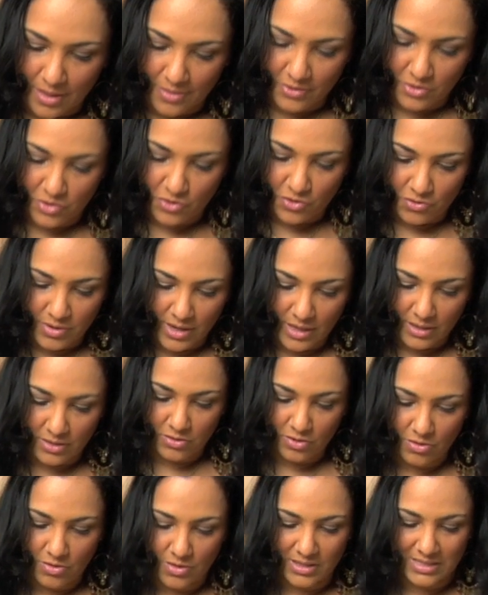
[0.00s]
the trick
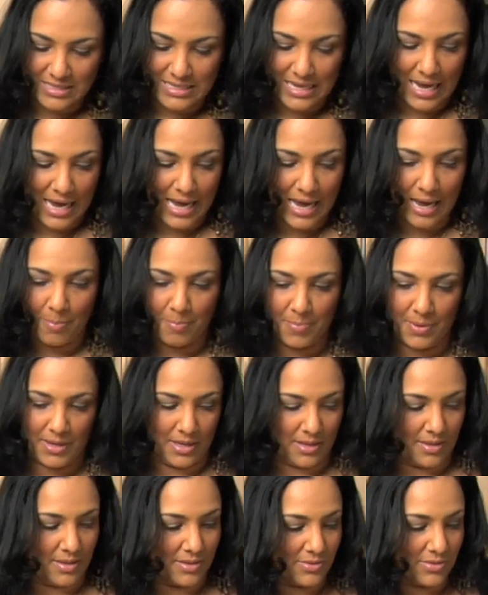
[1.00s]
to the topping,
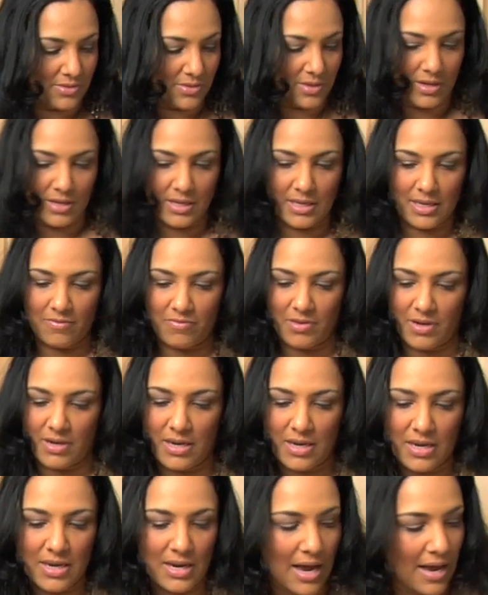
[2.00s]
this is going to give it a
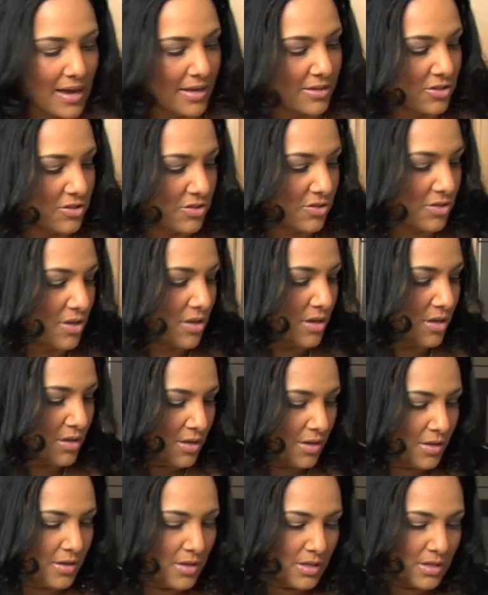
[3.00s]
nice
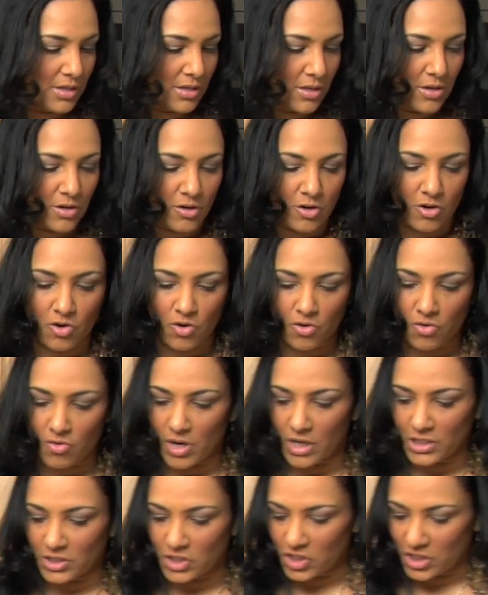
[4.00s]

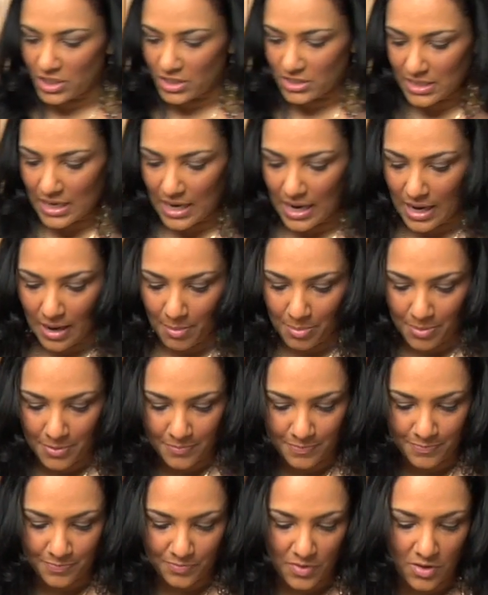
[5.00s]
crunchy top.
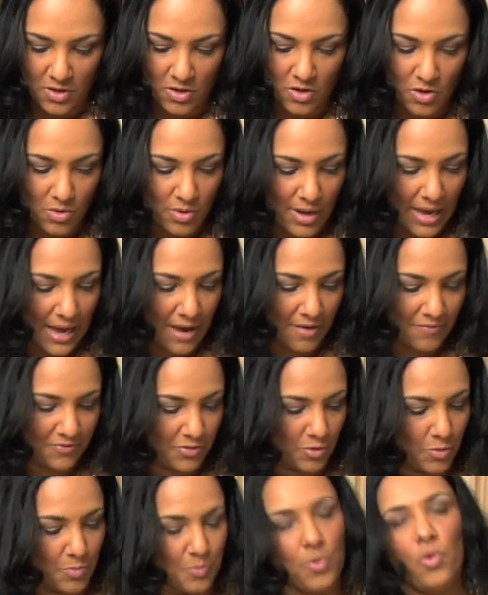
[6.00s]
You have
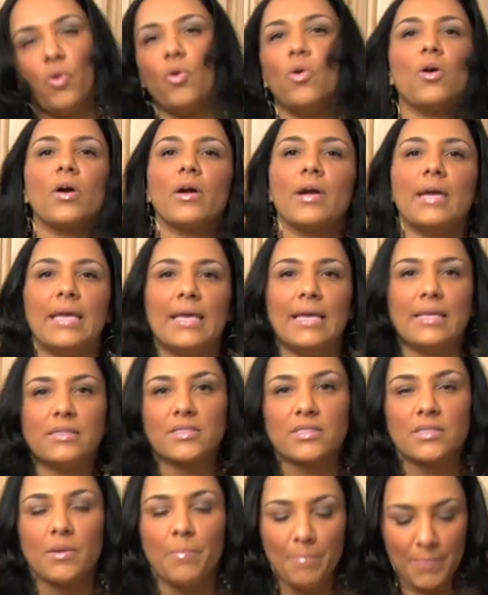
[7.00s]
to pour in
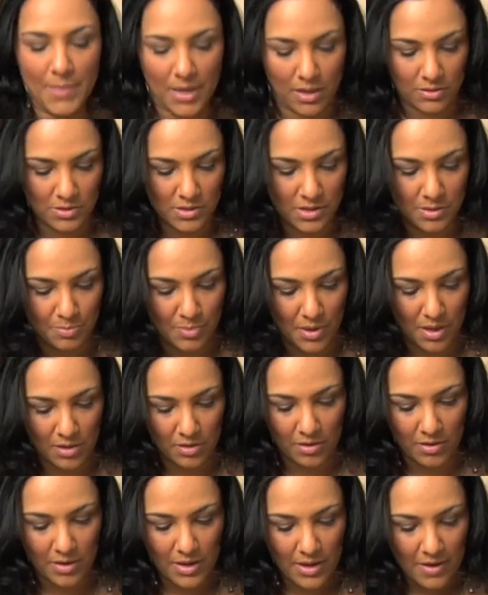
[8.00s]
some melted
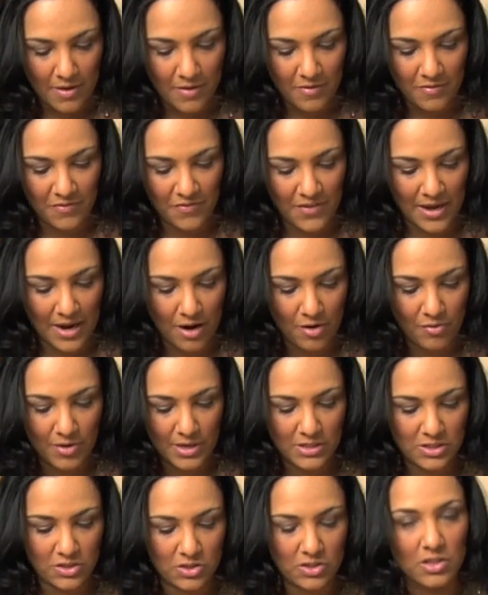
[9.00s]
butter very
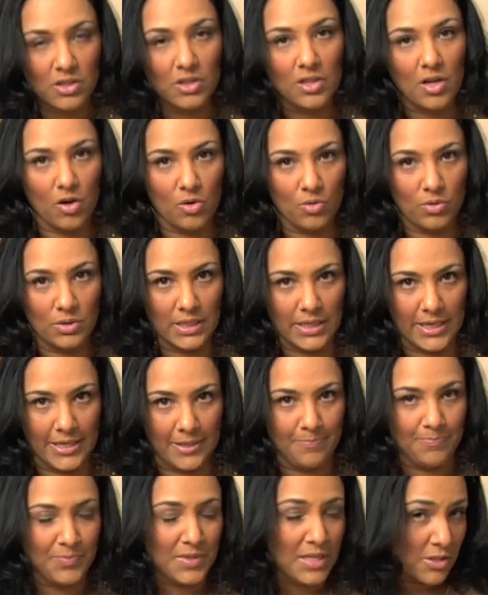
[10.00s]
slowly.
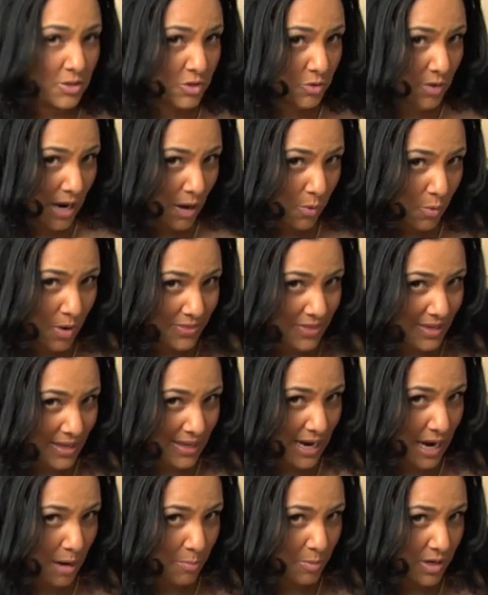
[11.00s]
So I want the
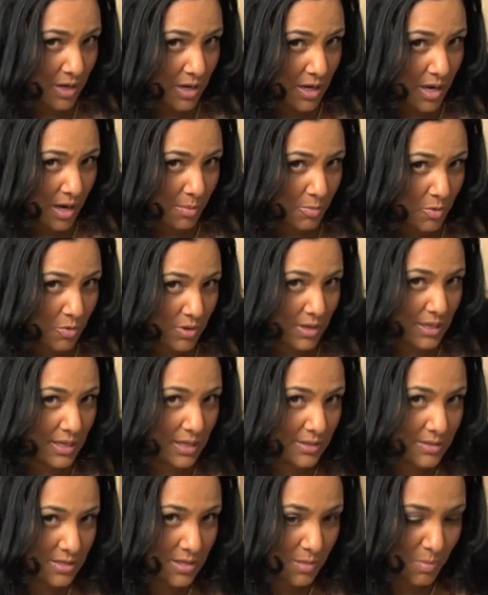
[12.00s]
camera to come on
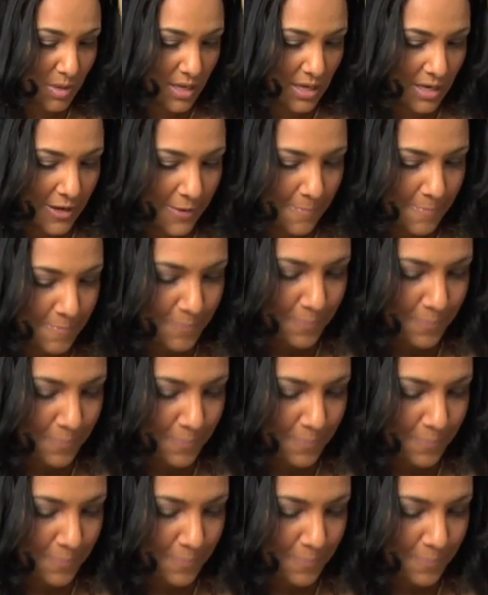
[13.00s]
into me